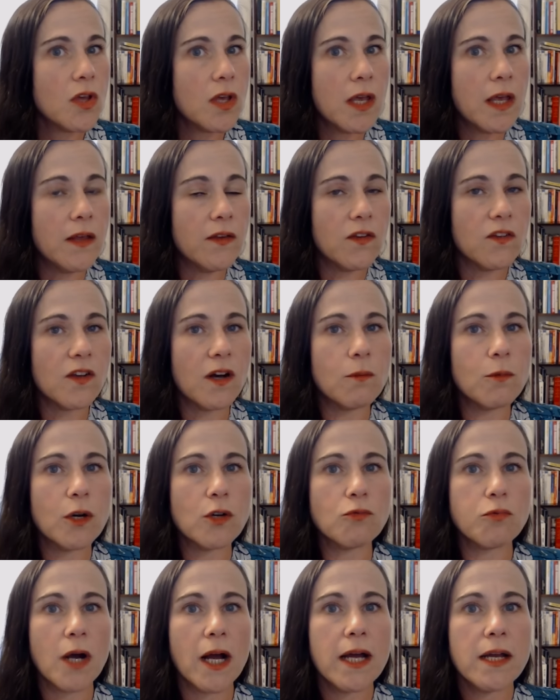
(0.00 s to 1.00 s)
Is
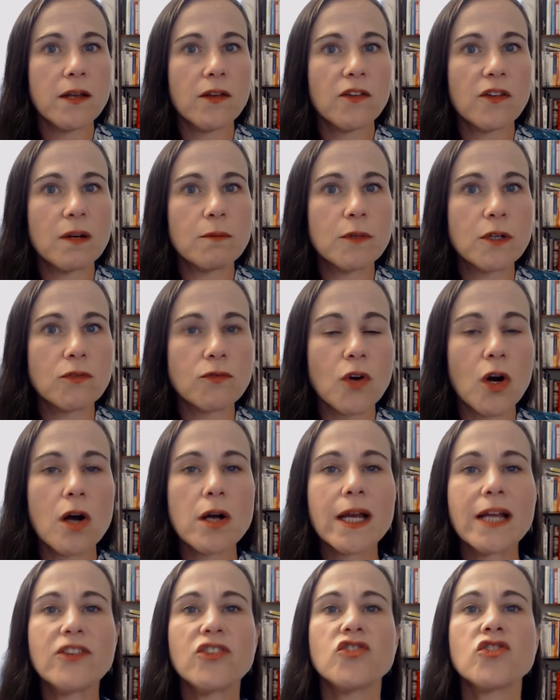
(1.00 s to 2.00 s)
someone right? Is someone wrong?
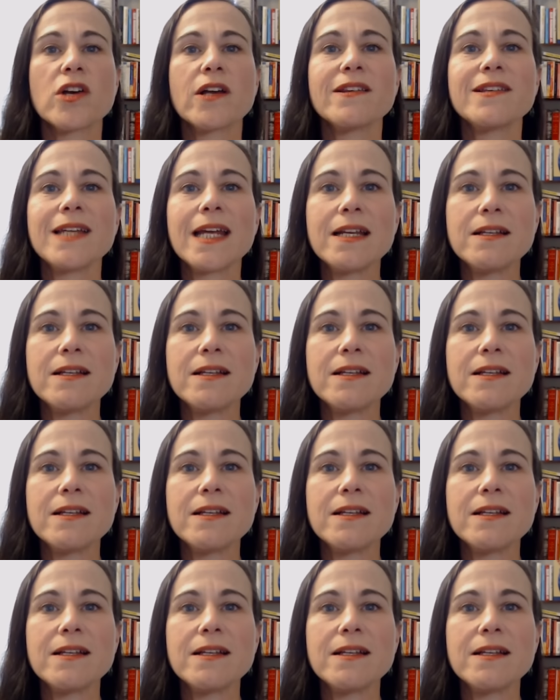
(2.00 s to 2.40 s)
It's just a